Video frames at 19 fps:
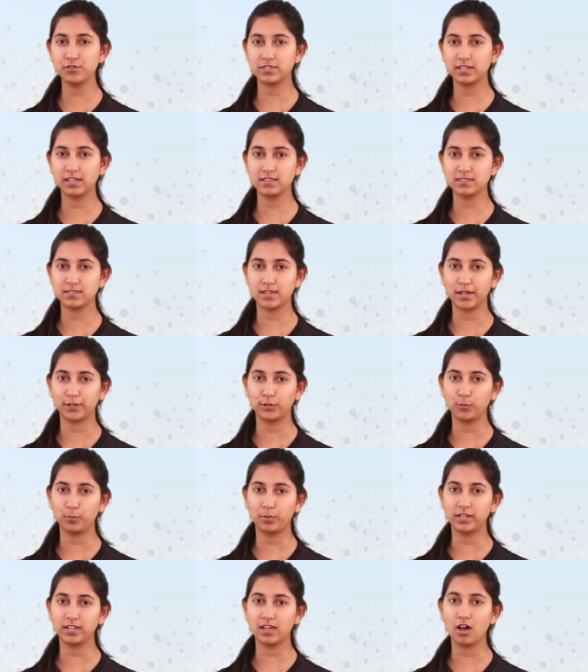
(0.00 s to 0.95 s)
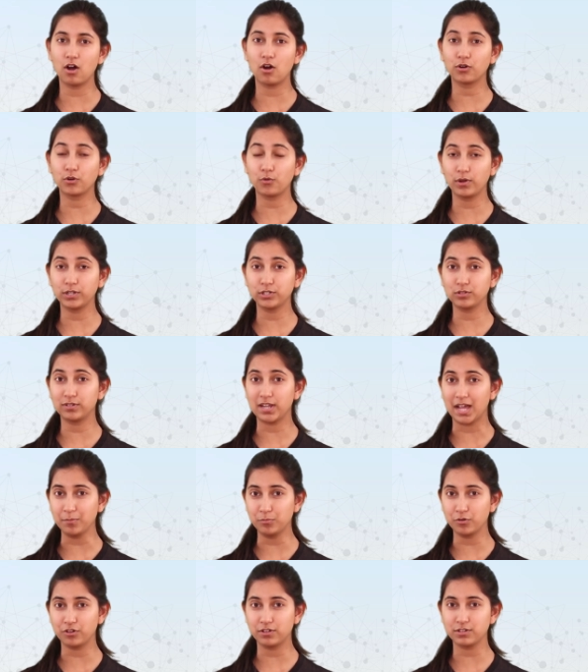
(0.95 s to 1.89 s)
using encyclopedia or going to
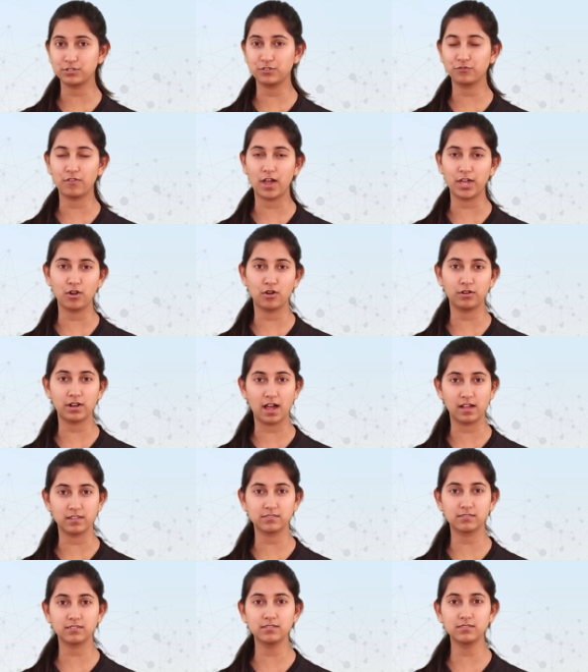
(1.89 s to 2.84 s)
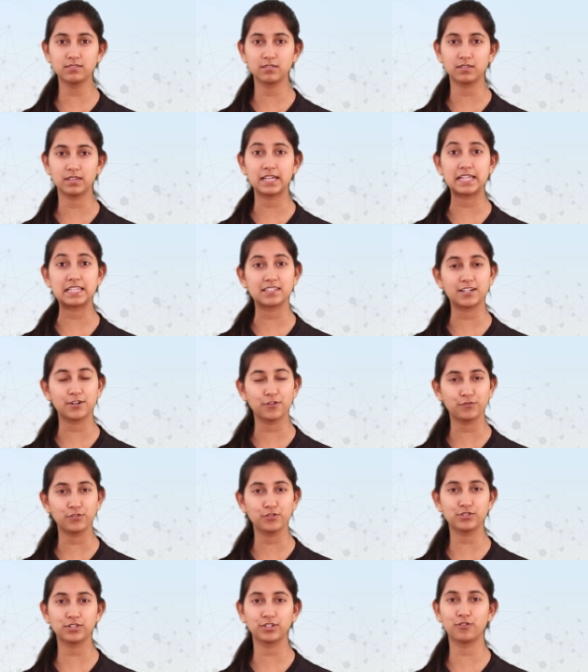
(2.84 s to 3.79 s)
libraries to find out answers instead
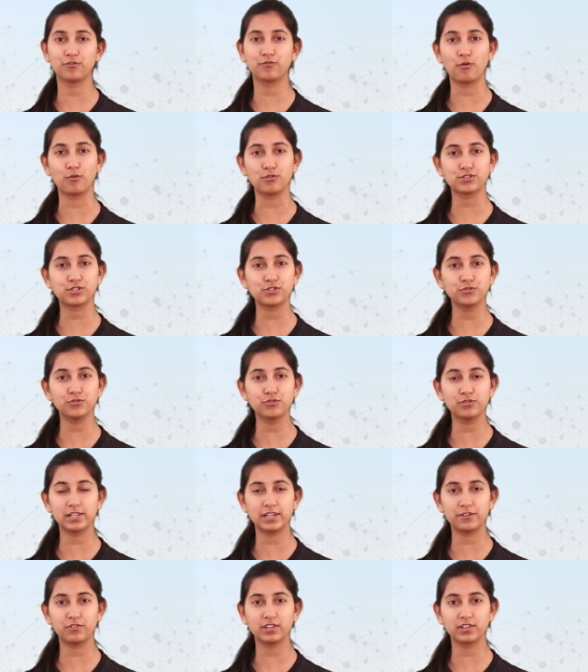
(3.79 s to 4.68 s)
of using your phones to Google